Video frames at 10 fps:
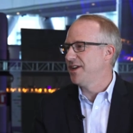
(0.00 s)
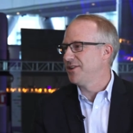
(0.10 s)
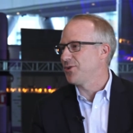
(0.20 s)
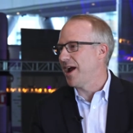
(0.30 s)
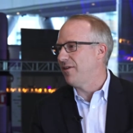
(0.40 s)
in
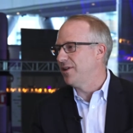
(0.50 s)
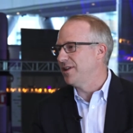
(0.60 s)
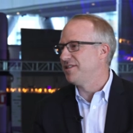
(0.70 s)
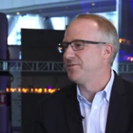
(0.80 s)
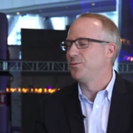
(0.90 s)
travel
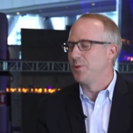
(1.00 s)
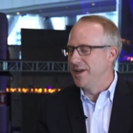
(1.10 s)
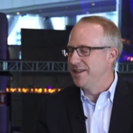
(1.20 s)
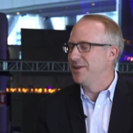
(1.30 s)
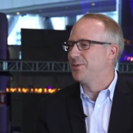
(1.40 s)
is
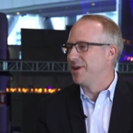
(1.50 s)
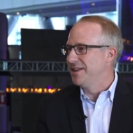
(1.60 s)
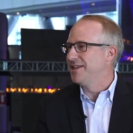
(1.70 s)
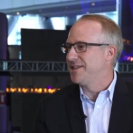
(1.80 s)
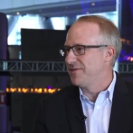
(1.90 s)
really,
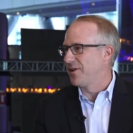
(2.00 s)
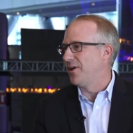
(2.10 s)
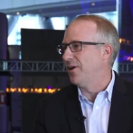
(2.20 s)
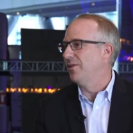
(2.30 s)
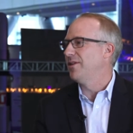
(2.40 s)
really
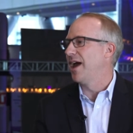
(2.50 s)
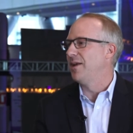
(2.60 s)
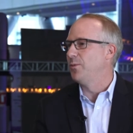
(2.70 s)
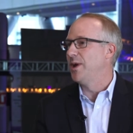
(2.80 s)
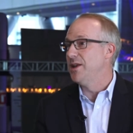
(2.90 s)
difficult.
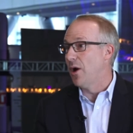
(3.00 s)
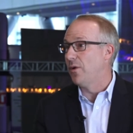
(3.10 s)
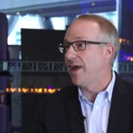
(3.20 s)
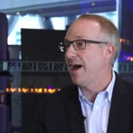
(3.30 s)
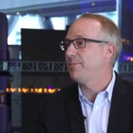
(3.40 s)
And we know
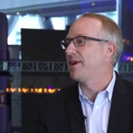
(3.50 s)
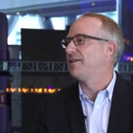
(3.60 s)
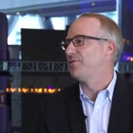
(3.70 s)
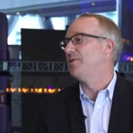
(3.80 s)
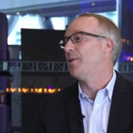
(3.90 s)
that
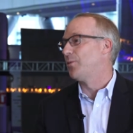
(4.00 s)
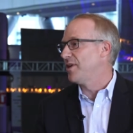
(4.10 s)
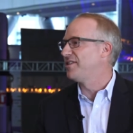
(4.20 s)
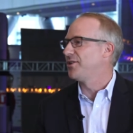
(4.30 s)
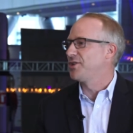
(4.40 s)
because we've been
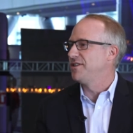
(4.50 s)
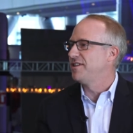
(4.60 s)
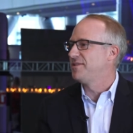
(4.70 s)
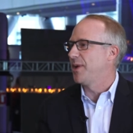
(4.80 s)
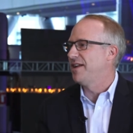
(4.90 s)
researching the
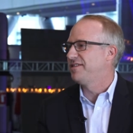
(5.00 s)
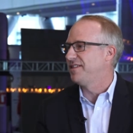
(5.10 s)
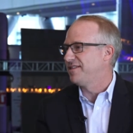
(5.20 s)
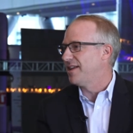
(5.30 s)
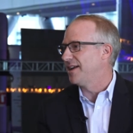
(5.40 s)
space
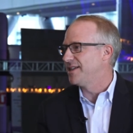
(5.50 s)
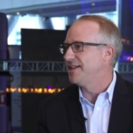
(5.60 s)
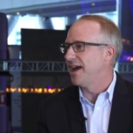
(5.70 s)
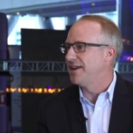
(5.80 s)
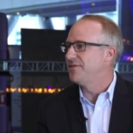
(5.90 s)
since
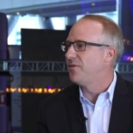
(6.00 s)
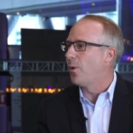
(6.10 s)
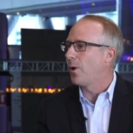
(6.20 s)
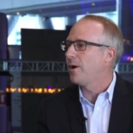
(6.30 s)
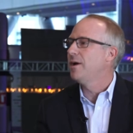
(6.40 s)

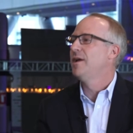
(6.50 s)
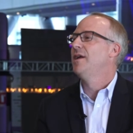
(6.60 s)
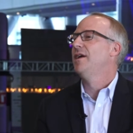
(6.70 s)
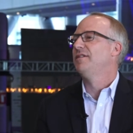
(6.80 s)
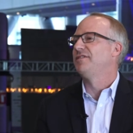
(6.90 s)
1994.
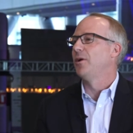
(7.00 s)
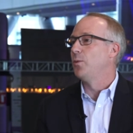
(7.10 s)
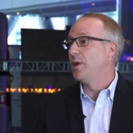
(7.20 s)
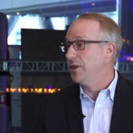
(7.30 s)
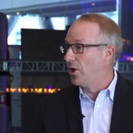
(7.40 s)
So
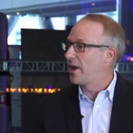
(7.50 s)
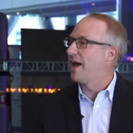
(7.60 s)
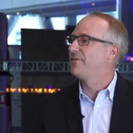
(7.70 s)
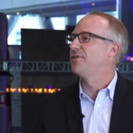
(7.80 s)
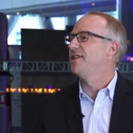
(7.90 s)
we look
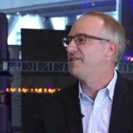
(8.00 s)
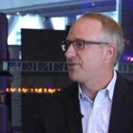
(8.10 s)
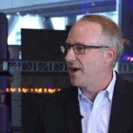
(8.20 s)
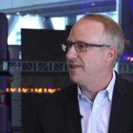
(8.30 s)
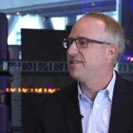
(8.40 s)
after these
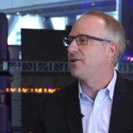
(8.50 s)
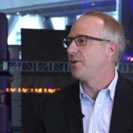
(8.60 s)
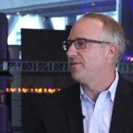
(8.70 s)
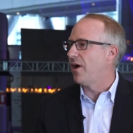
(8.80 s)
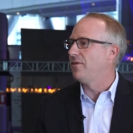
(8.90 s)
trends that are
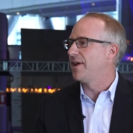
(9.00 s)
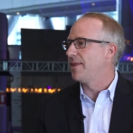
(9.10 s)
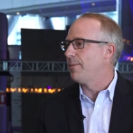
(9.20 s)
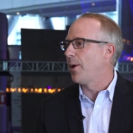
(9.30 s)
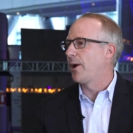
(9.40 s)
evolving in
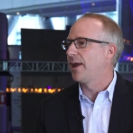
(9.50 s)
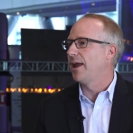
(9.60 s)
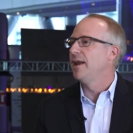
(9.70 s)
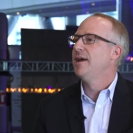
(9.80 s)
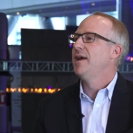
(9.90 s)
the
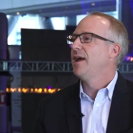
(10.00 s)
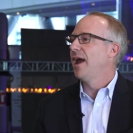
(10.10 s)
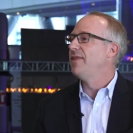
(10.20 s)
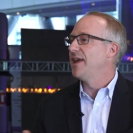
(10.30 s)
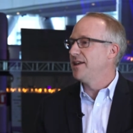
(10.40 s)
market.
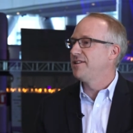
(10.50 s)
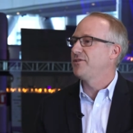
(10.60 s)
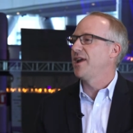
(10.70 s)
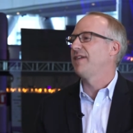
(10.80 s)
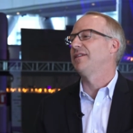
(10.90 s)
And the
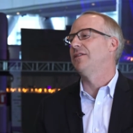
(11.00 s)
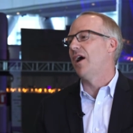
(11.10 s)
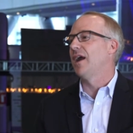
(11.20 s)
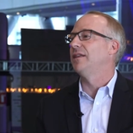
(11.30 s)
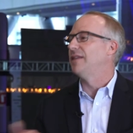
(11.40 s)
industry has a
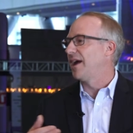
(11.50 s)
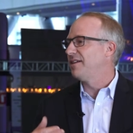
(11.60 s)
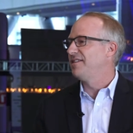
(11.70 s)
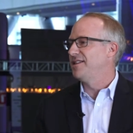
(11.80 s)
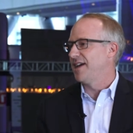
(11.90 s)
lot of
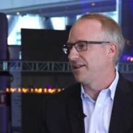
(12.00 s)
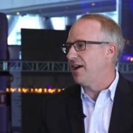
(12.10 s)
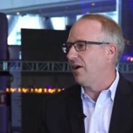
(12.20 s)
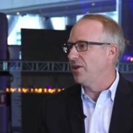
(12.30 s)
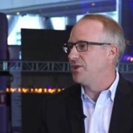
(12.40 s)
legacy
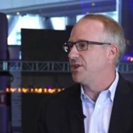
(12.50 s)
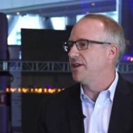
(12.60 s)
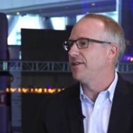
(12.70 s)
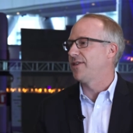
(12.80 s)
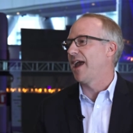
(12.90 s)
technology
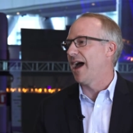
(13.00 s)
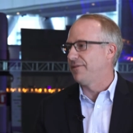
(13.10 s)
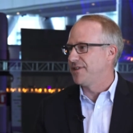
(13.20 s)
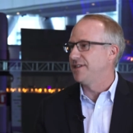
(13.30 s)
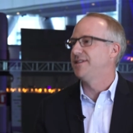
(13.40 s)
that they have
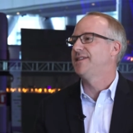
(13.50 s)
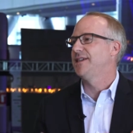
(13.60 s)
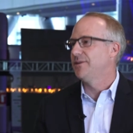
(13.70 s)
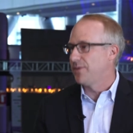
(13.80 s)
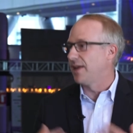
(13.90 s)
to
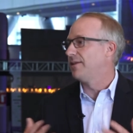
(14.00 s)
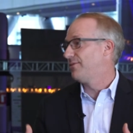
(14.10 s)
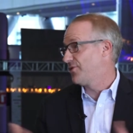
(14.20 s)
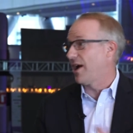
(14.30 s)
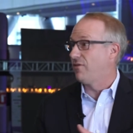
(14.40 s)
that
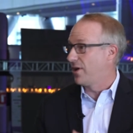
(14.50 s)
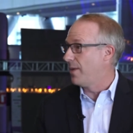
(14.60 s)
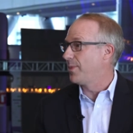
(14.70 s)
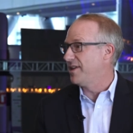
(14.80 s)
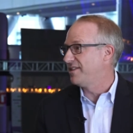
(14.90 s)
travel companies